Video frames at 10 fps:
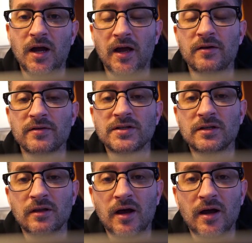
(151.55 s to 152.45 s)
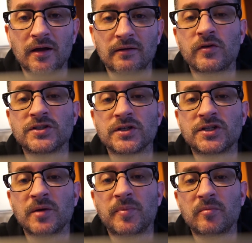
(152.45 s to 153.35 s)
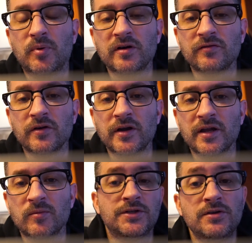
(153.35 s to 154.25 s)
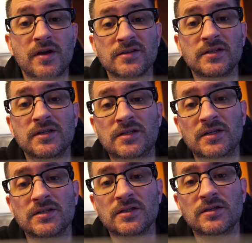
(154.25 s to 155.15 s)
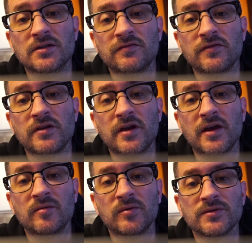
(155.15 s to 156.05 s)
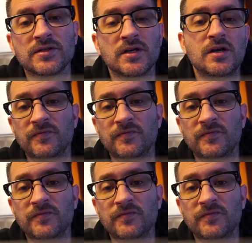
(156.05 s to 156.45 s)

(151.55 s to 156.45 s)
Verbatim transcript: I hear this a lot. We've reached a tipping point for animals. 2018 is the year for the animals.